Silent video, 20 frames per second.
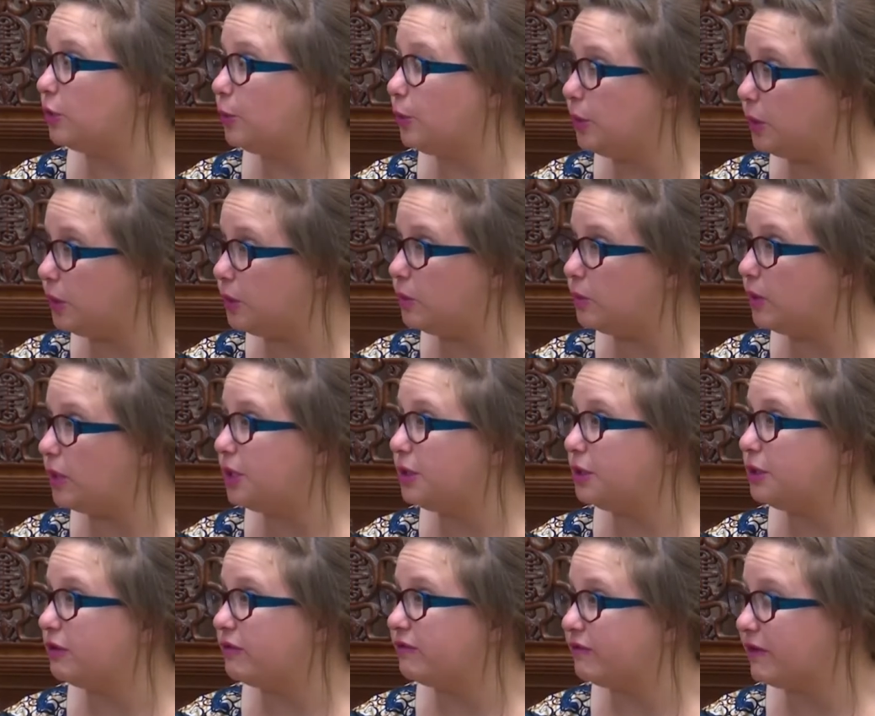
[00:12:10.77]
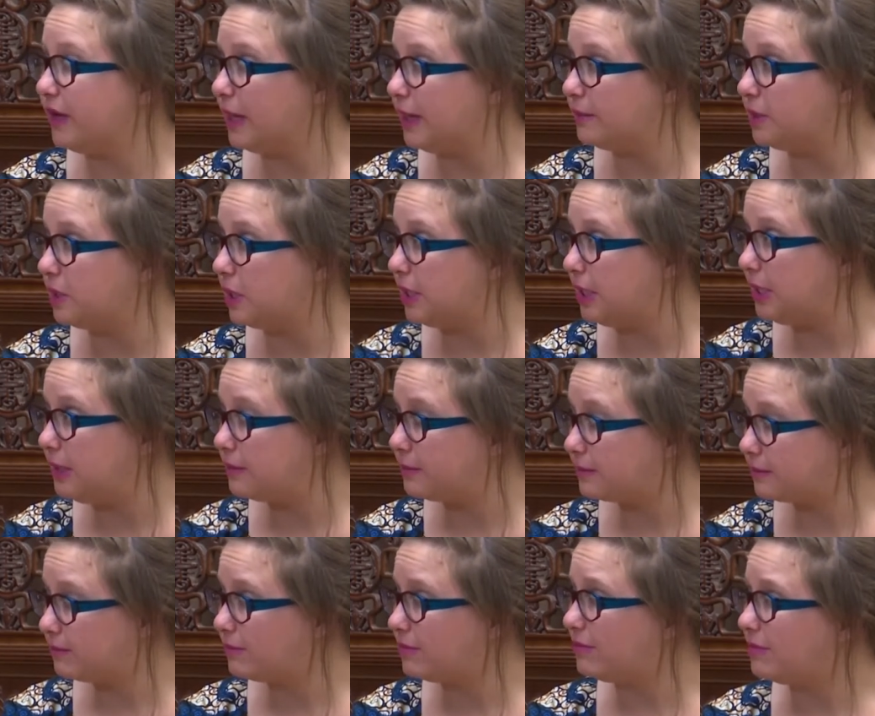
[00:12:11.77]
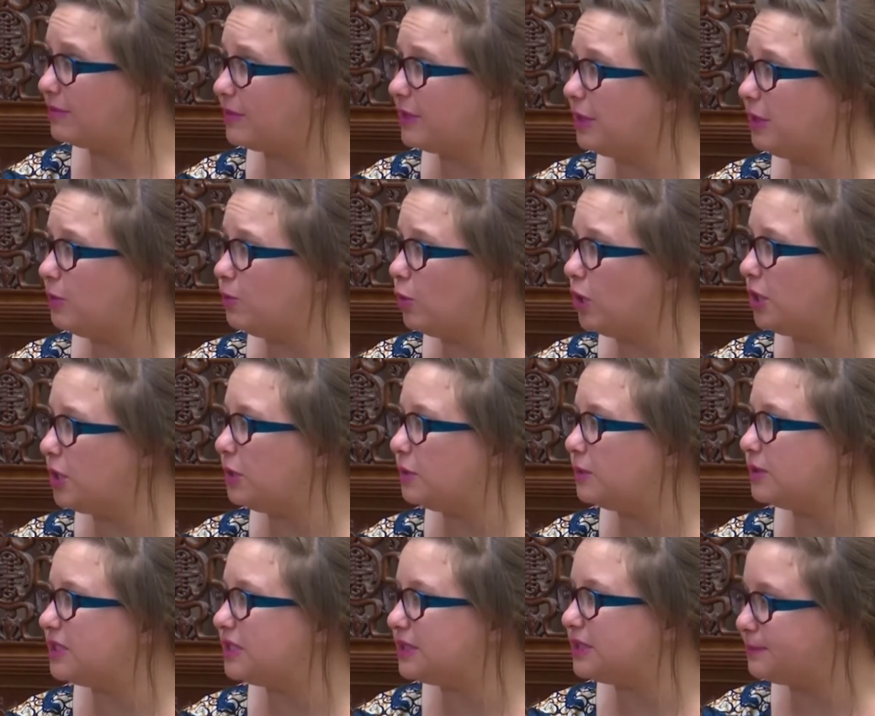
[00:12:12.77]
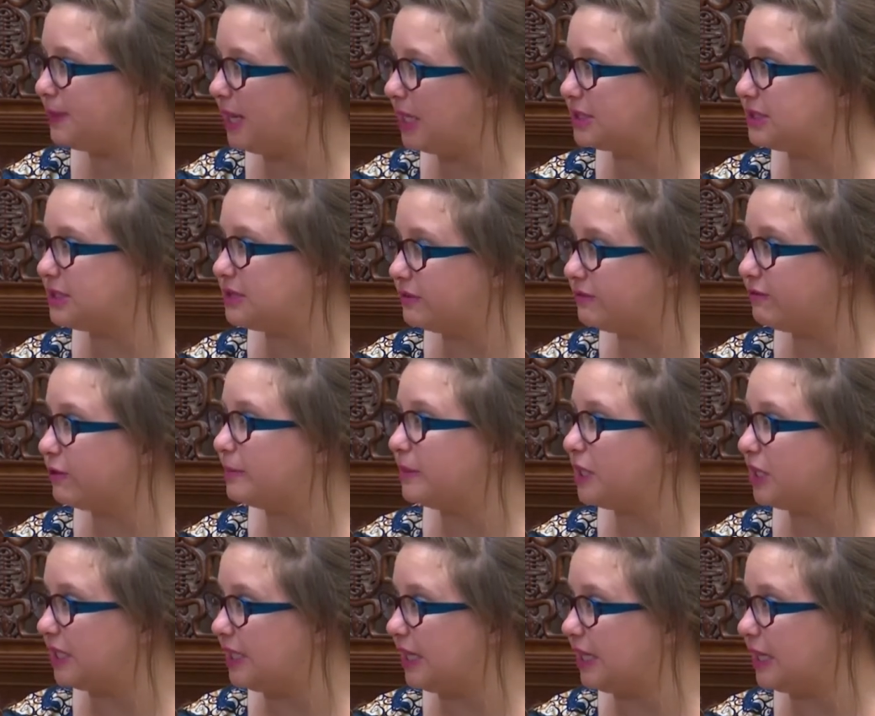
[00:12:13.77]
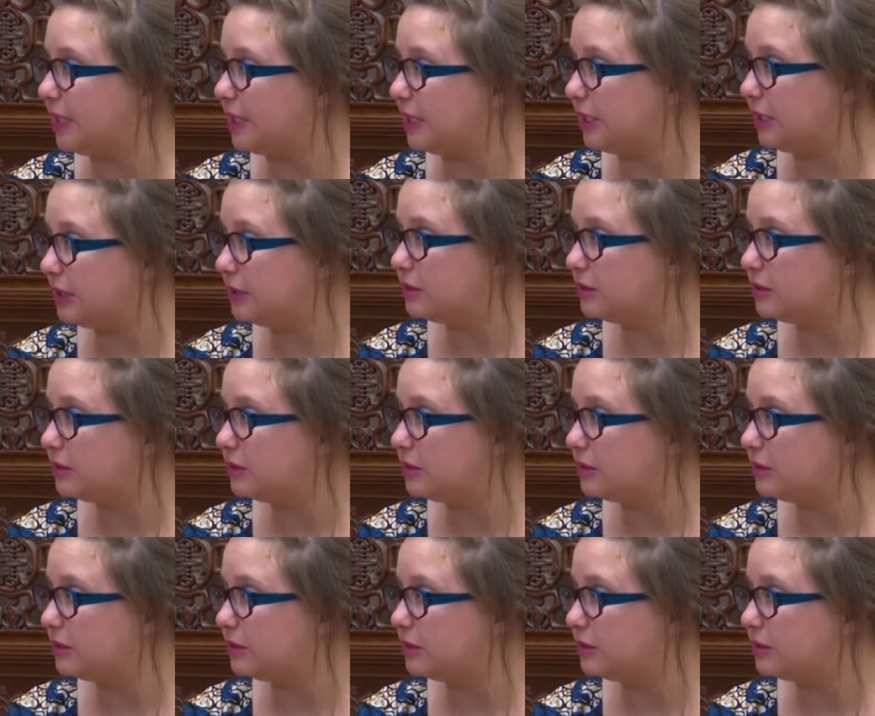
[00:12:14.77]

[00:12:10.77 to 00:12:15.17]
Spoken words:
you and your family and what you expect from the nanny.